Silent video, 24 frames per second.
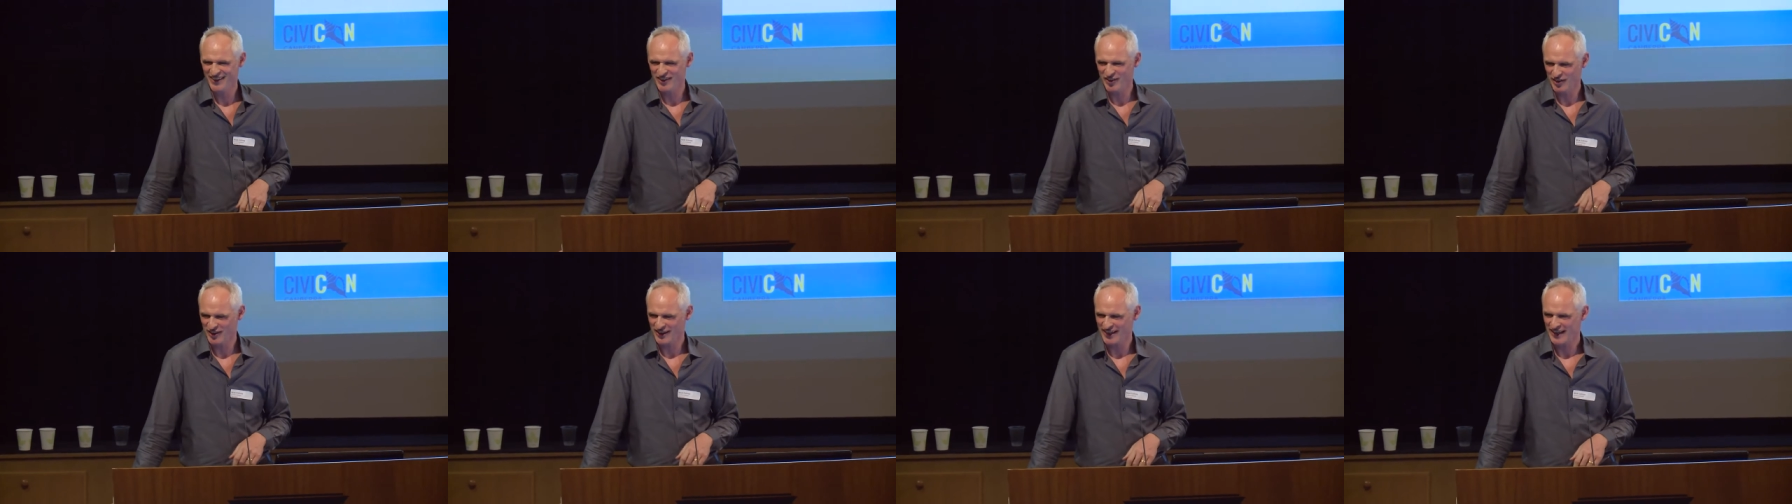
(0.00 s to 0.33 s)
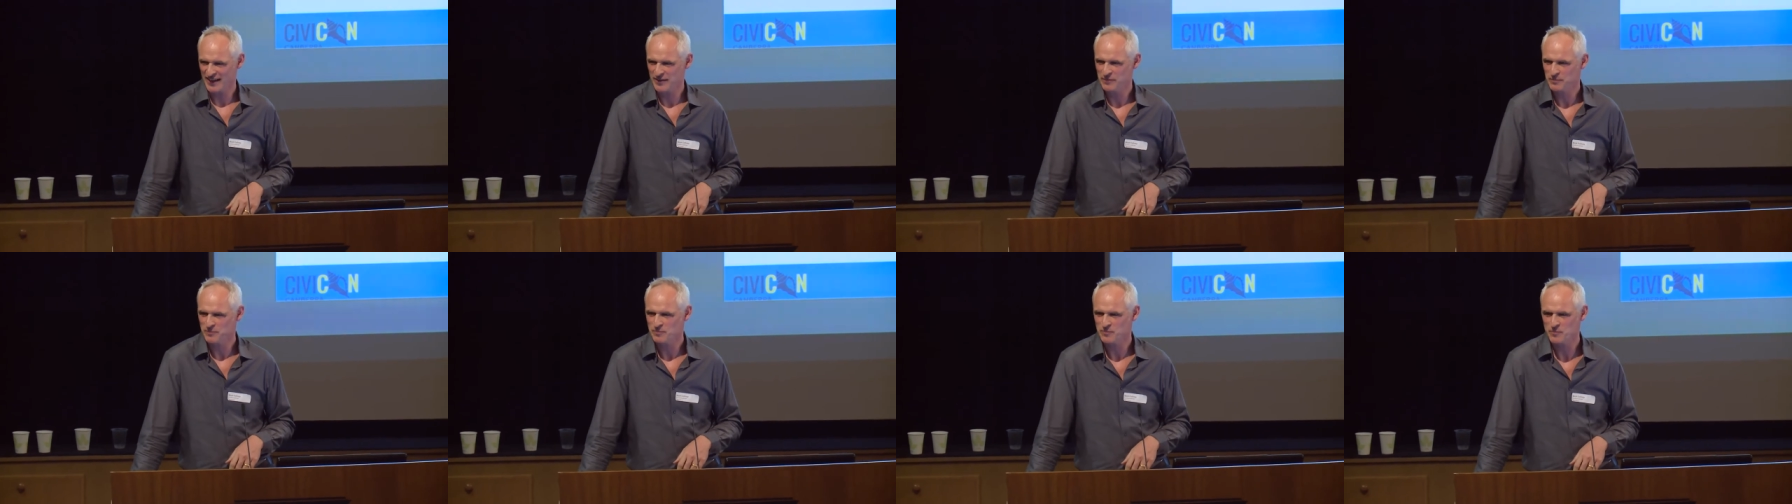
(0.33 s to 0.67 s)

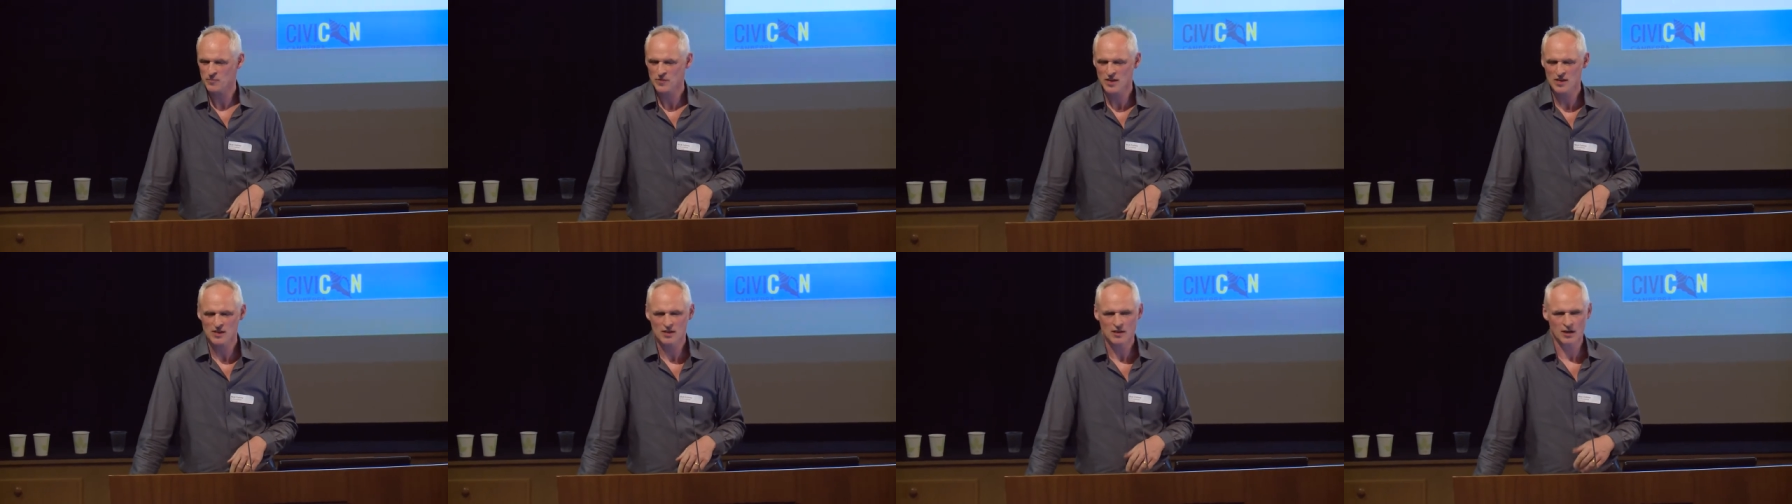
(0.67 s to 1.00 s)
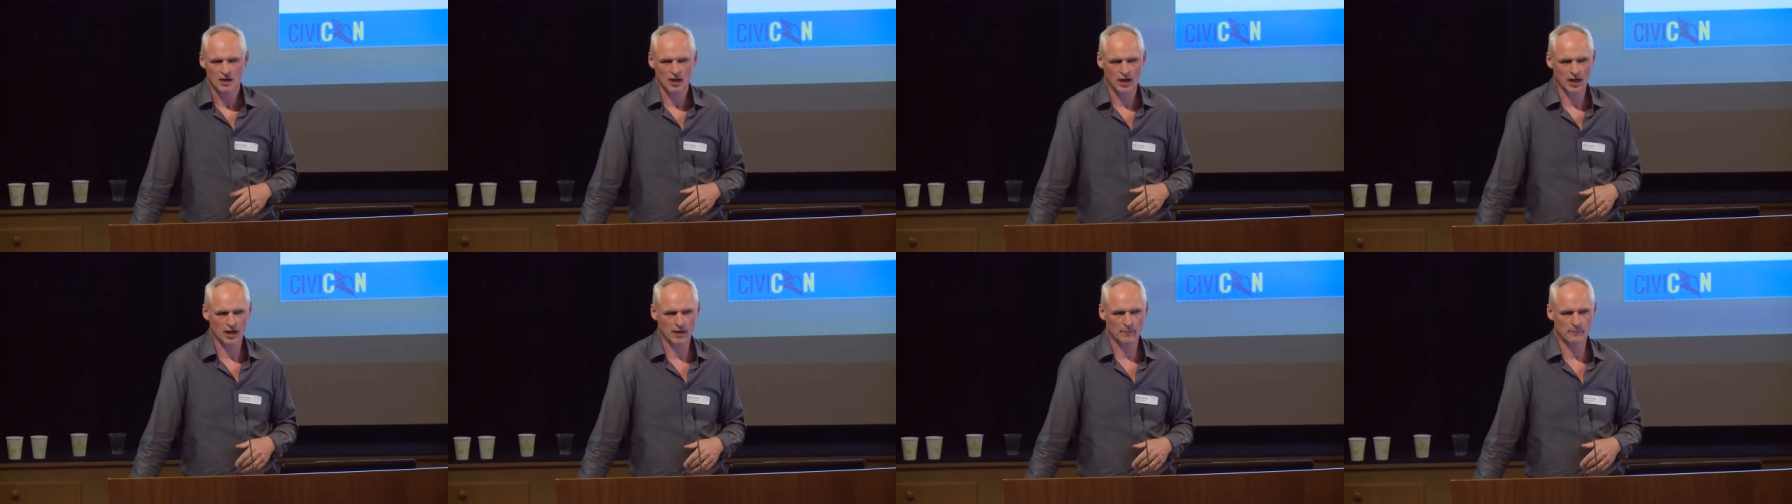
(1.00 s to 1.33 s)
earlier,
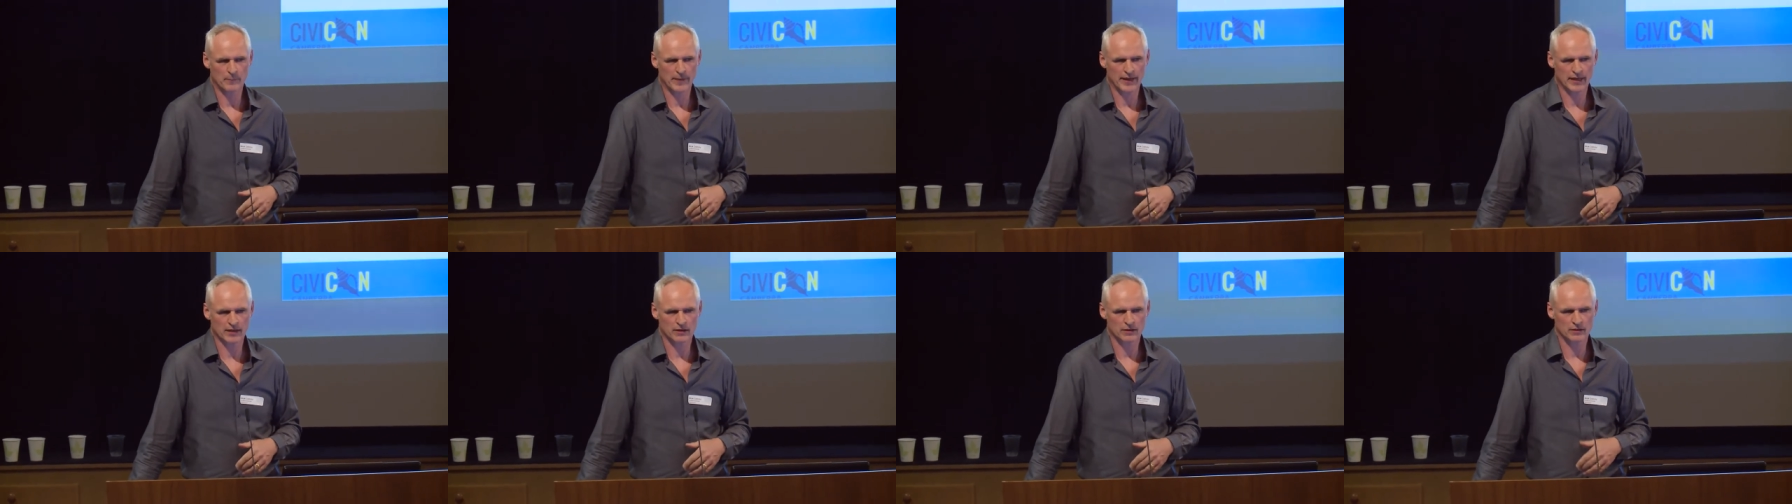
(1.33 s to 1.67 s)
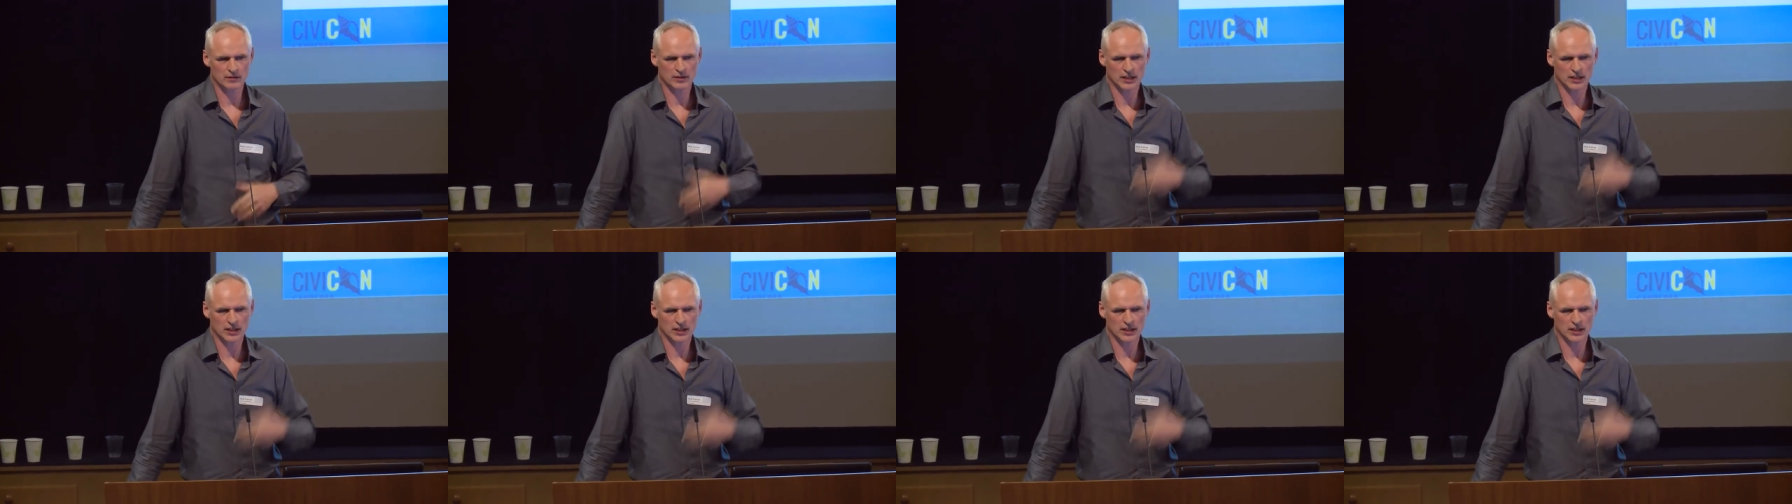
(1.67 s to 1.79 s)
uh, but